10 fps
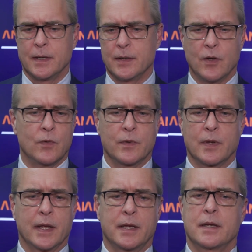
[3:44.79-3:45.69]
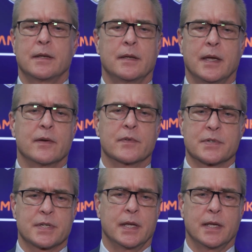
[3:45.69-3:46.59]
I don't like ever
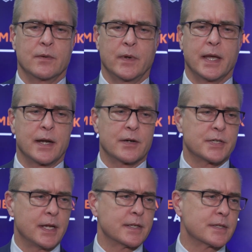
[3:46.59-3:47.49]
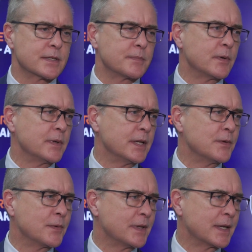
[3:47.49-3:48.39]
saying we had our chances, but we
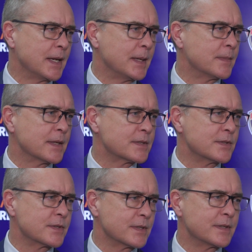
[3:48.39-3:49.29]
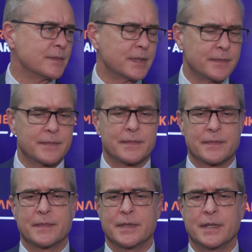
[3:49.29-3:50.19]
didn't win the game. That's usually what
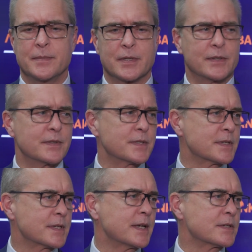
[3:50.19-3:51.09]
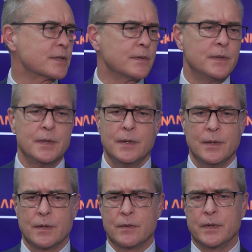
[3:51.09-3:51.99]
the team that loses says. So
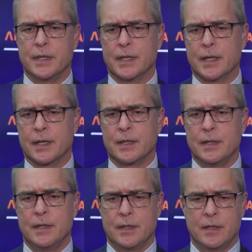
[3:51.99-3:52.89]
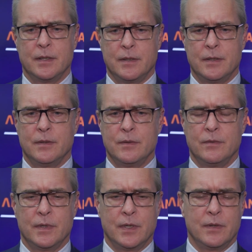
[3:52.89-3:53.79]
we uh,
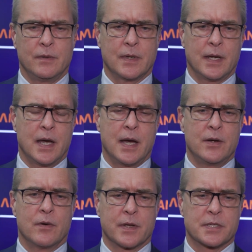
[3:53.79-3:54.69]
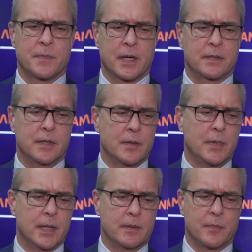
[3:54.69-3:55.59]
it, I don't expect you to
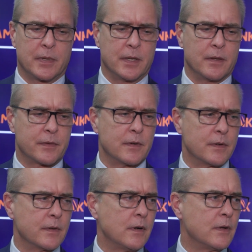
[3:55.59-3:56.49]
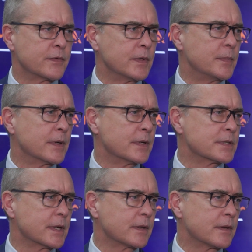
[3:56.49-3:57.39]
be able to play the third, all three
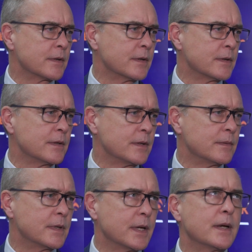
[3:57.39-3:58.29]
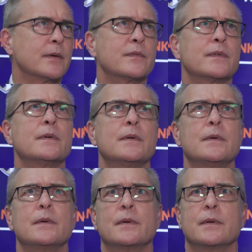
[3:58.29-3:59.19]
periods like the third, or you would have
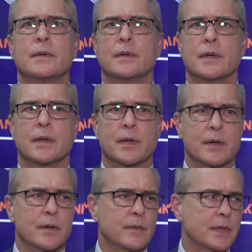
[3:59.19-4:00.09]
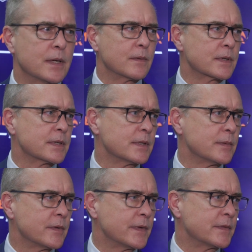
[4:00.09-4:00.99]
Uh, I don't know what works out to,
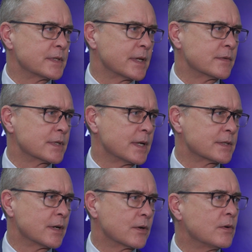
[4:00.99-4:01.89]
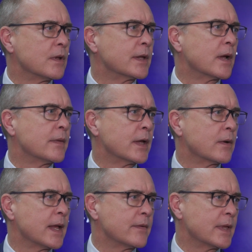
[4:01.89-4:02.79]
about fifty-seven shots on goal. I don't, I
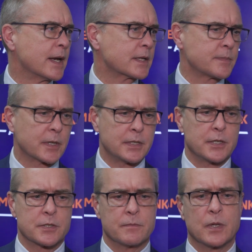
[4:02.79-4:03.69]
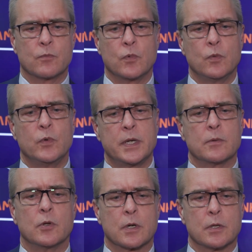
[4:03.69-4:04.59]
don't have that expectation, but w we
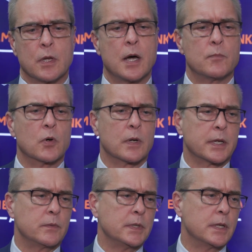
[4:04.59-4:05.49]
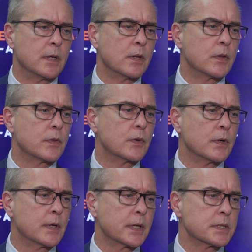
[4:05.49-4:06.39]
can look a lot more like we did in the
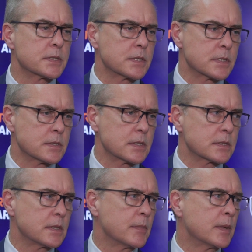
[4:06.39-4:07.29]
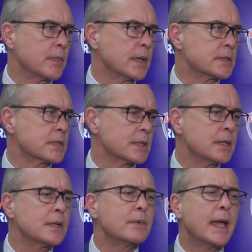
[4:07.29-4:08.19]
third on a consistent sixty-minute basis. And
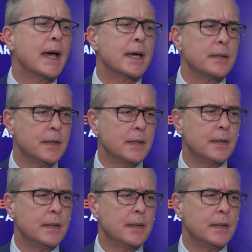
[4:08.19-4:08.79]
I think we had,